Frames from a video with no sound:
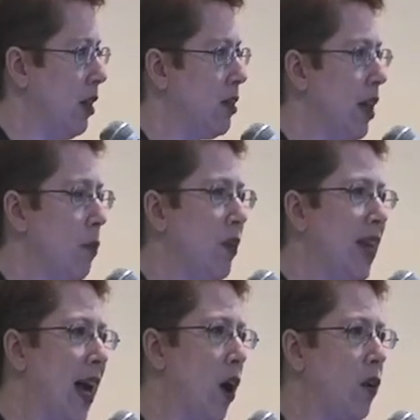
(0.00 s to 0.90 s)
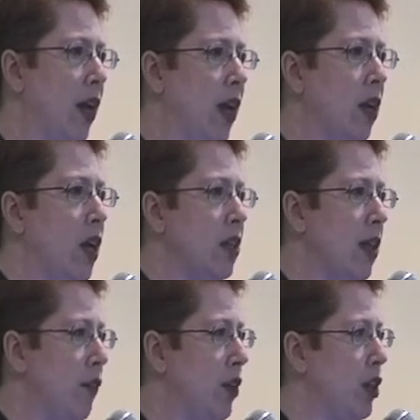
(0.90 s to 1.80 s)
is that without a
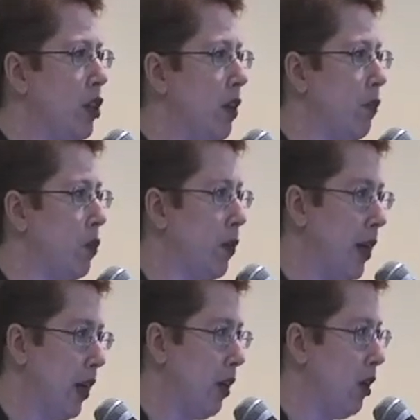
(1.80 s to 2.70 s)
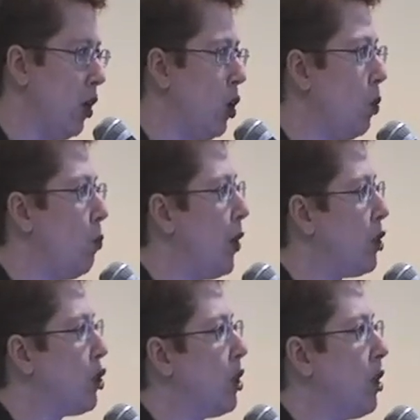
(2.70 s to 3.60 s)
definition of green,
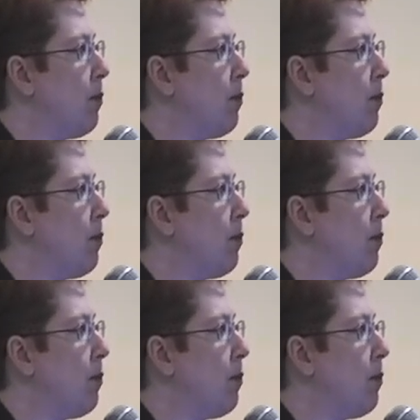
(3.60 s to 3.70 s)
which